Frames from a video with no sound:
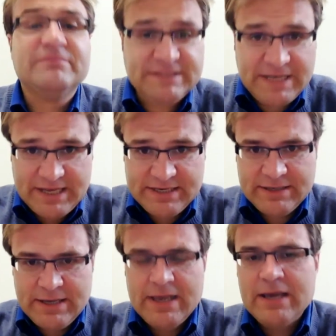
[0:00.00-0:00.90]
they have
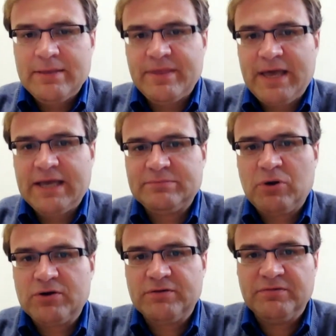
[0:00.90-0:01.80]
said
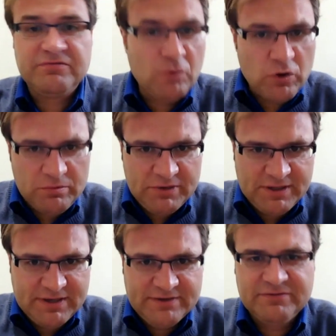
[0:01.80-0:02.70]
that part of the
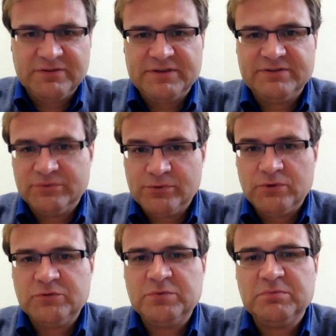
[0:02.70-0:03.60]
formula for these,
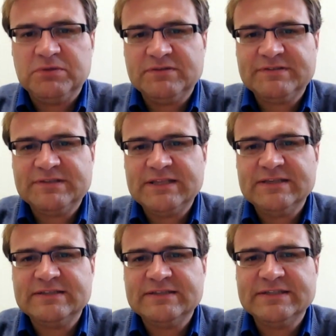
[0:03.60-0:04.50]
the Rhodes people have
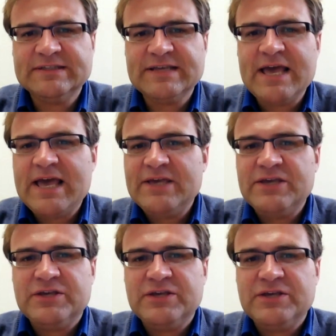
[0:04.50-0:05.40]
said this, is,
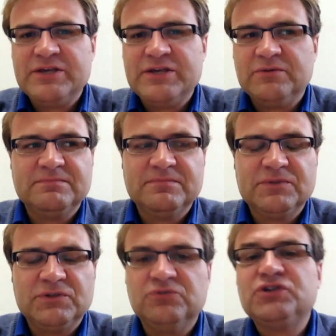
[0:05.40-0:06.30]

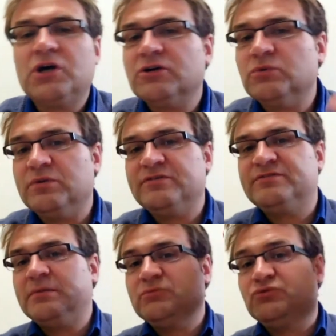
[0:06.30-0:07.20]
you
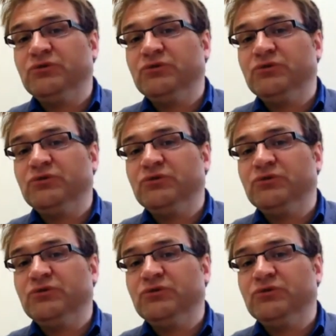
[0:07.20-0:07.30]
start with